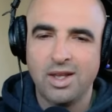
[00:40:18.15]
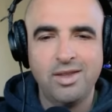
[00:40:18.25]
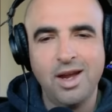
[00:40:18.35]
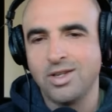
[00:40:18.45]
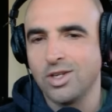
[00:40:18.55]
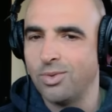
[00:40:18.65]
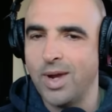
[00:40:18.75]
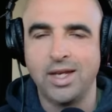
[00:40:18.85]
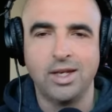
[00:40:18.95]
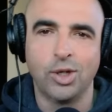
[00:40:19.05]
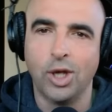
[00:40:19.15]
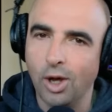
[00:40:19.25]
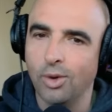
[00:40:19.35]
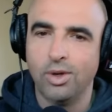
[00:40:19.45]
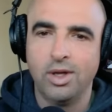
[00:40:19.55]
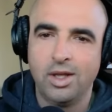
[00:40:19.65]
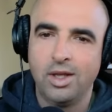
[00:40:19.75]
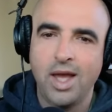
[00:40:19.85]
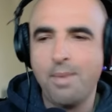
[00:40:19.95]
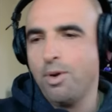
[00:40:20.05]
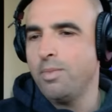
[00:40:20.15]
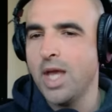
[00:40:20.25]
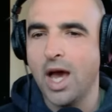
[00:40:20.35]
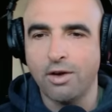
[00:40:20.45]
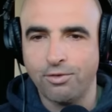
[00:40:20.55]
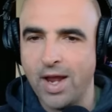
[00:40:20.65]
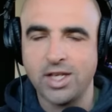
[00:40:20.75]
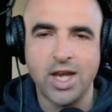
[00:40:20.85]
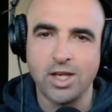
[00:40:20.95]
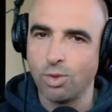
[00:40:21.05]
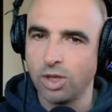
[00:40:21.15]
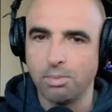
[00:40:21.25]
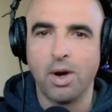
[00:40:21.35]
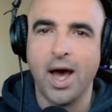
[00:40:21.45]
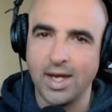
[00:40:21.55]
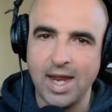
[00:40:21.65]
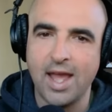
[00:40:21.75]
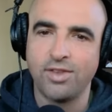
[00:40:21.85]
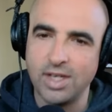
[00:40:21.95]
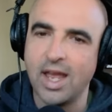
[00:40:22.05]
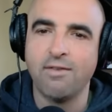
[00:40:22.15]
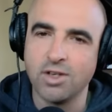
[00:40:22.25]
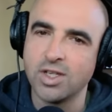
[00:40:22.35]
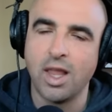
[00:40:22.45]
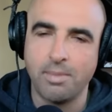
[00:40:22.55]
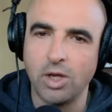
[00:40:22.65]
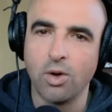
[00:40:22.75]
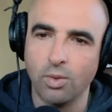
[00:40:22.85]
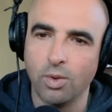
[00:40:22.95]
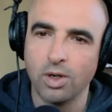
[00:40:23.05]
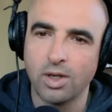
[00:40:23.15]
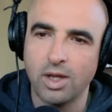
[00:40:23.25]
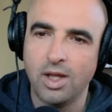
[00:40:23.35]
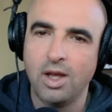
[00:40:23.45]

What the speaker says: They're just ready to go. Hey, put me on a franchise with LeBron and Anthony Davis and let me go to work.